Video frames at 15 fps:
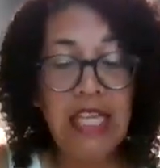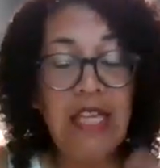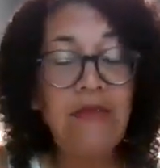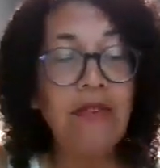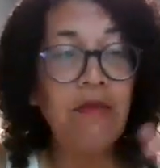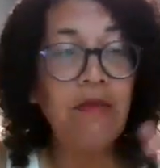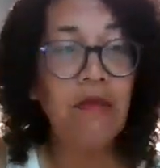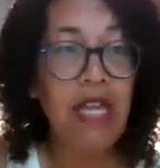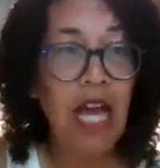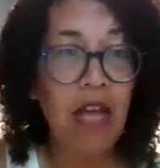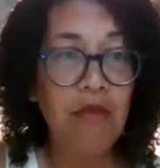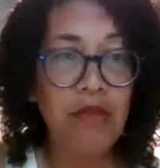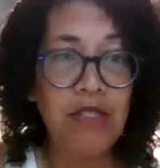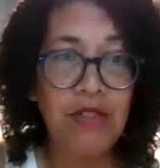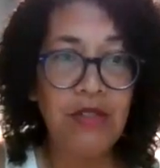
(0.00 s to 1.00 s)
even when
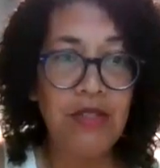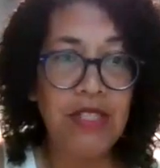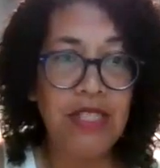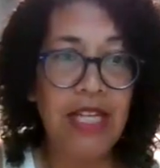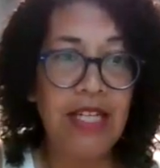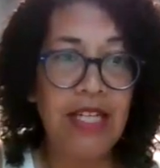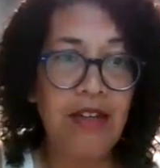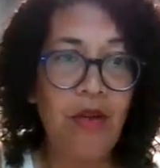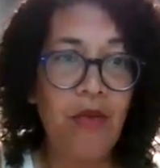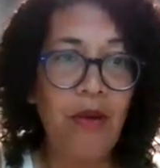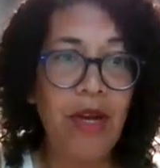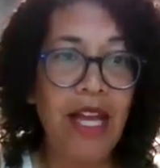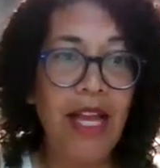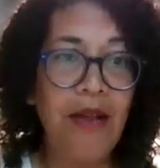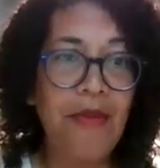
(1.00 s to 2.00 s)
obstacles get in our
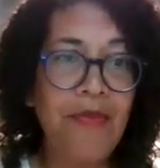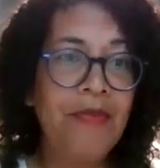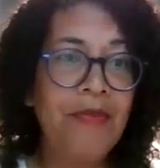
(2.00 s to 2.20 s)
way.